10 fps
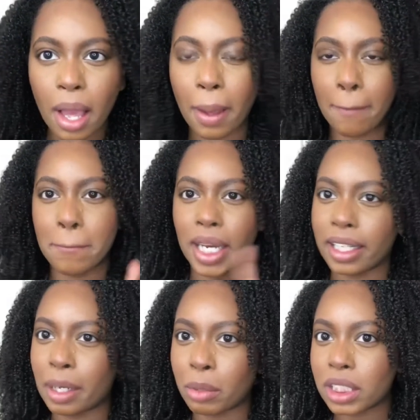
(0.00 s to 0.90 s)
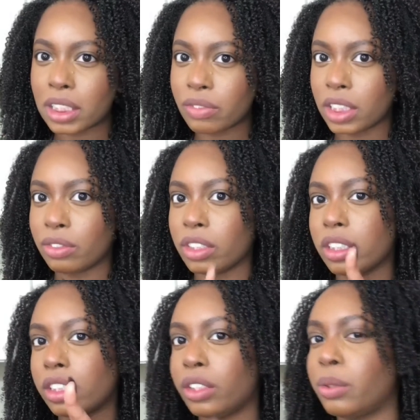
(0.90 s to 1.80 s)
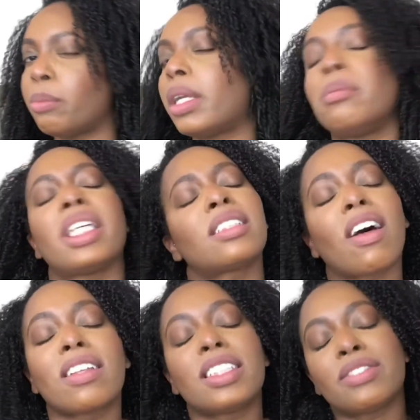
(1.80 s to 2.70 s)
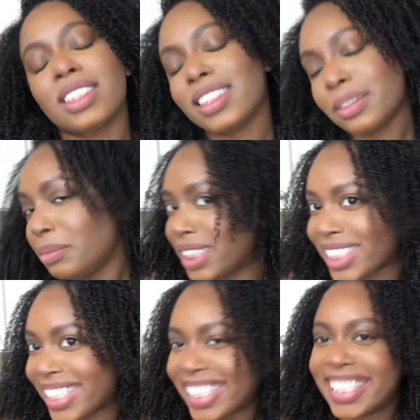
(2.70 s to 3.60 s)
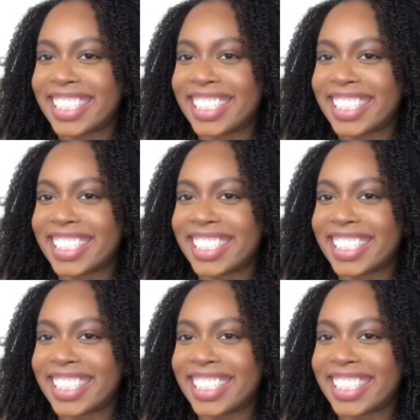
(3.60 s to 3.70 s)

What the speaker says: It might not be much of a difference to you, but it makes all the difference to me.